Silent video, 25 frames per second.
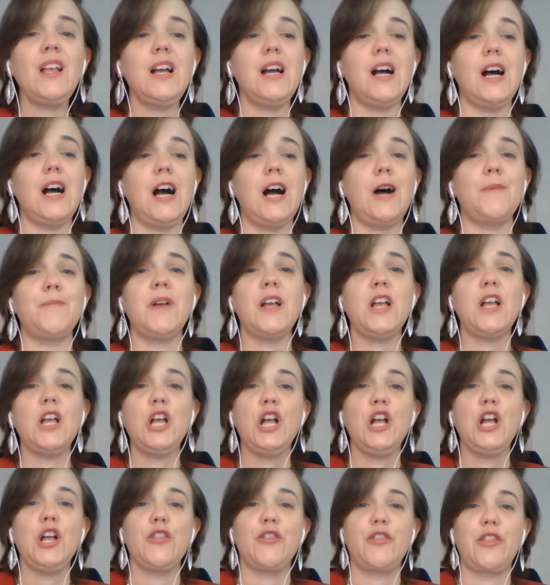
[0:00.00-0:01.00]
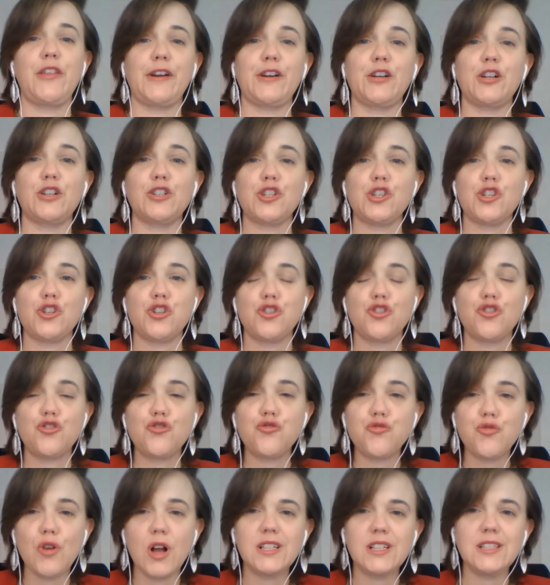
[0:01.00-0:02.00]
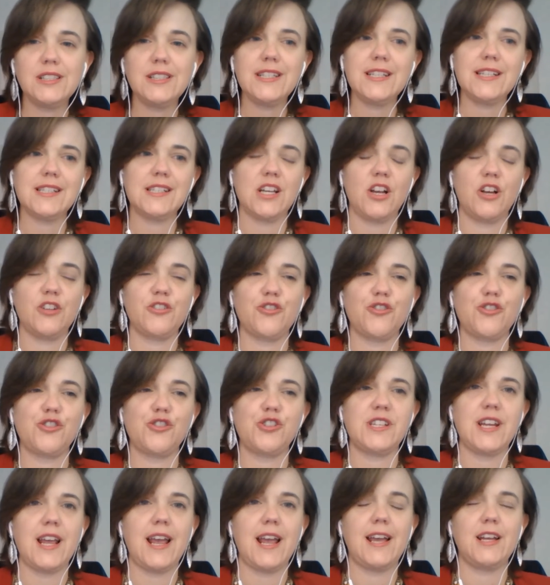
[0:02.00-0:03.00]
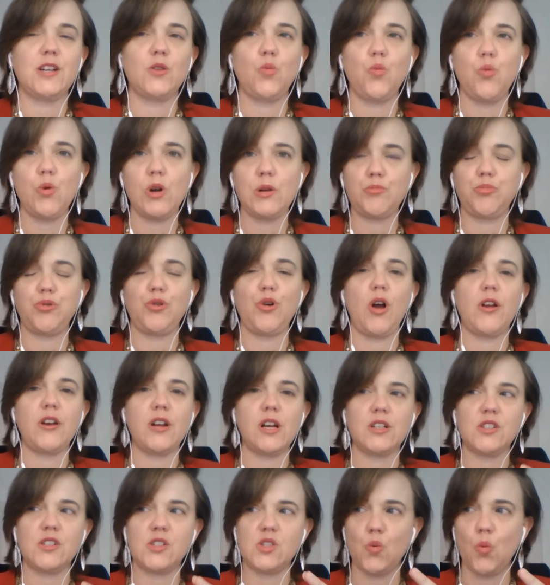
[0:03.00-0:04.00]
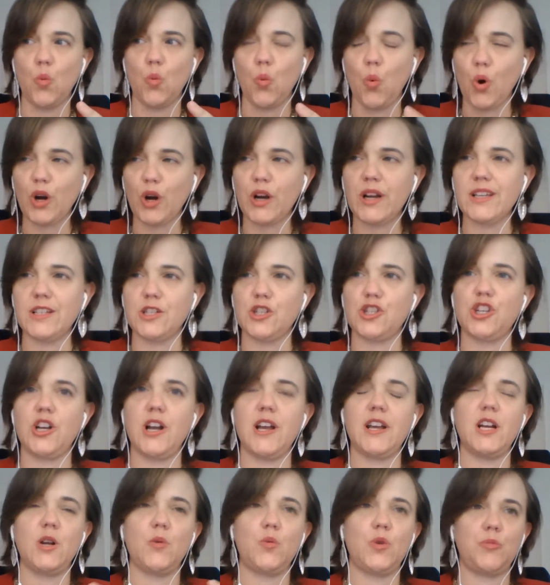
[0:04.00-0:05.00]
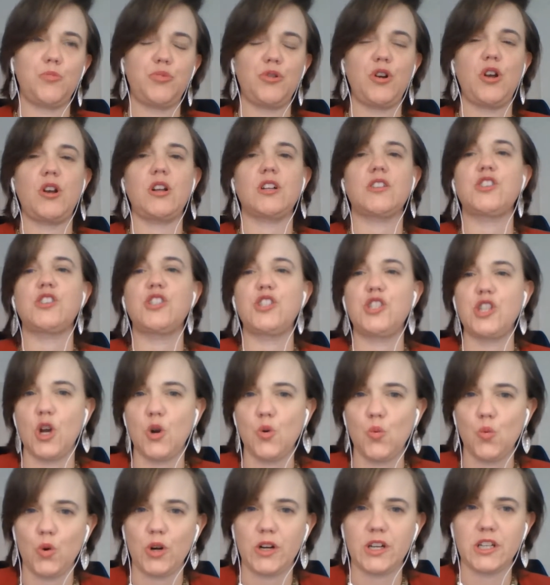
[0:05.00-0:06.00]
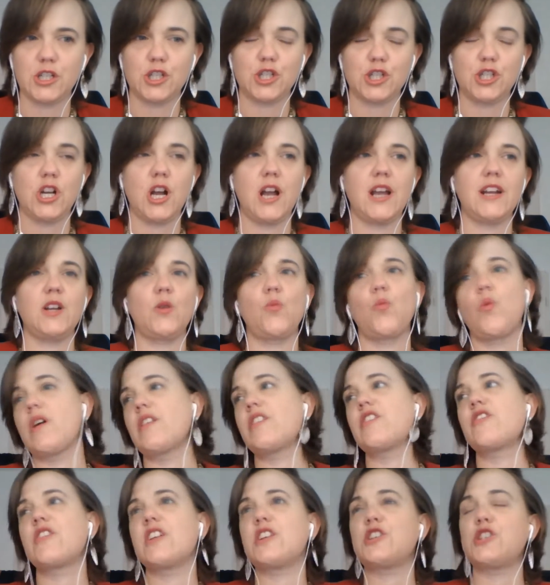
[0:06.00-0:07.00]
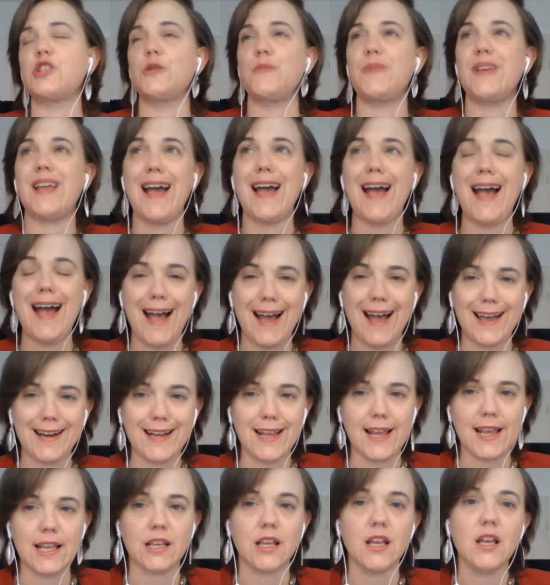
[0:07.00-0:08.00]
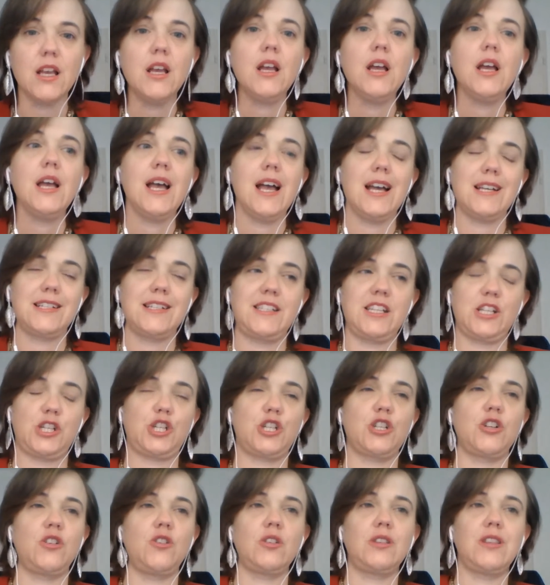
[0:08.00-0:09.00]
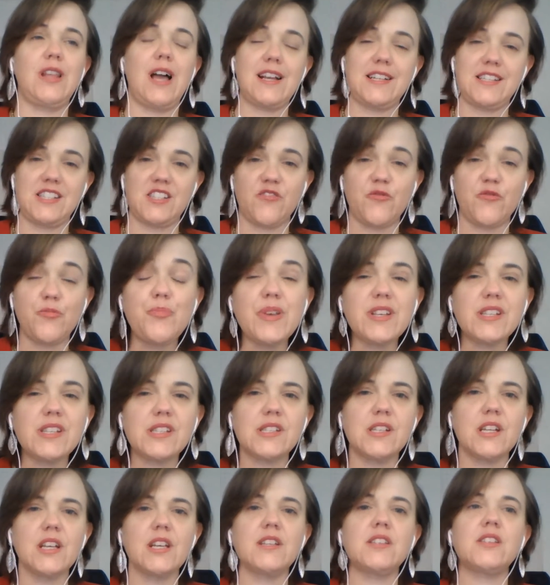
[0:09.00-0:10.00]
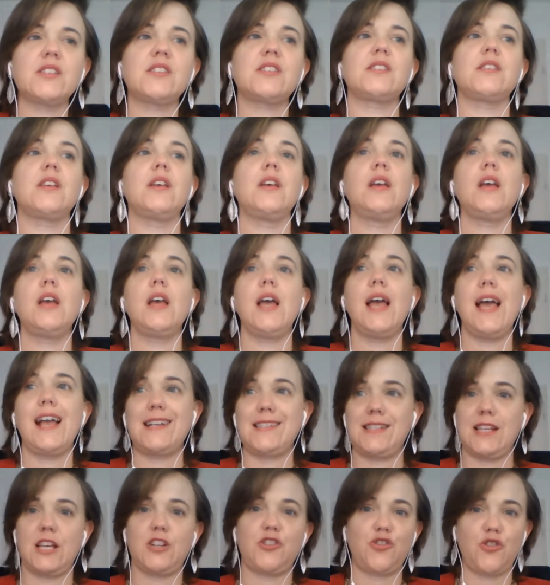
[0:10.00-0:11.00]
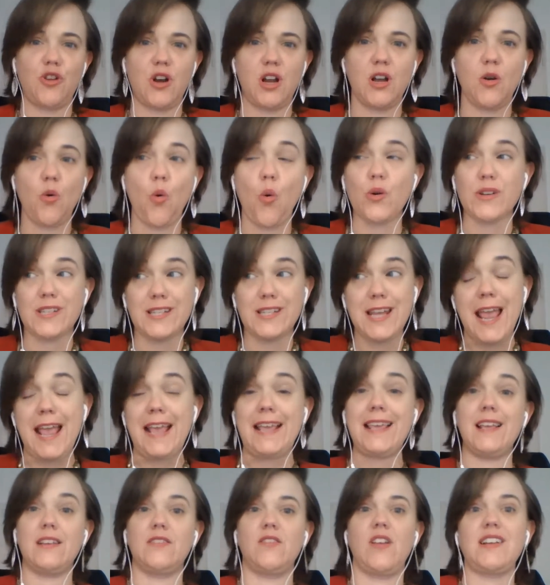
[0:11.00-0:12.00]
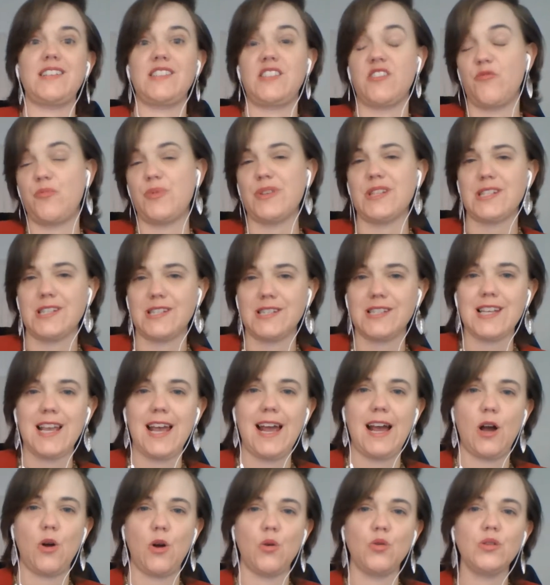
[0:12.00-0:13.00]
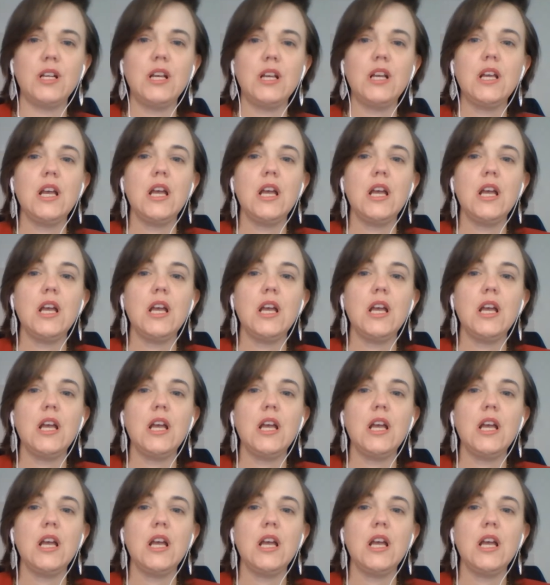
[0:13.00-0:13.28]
They're struggling to understand what products work in China, what products don't work in China, whether they should be adding additional lines of business, etc., or taking lines of business out.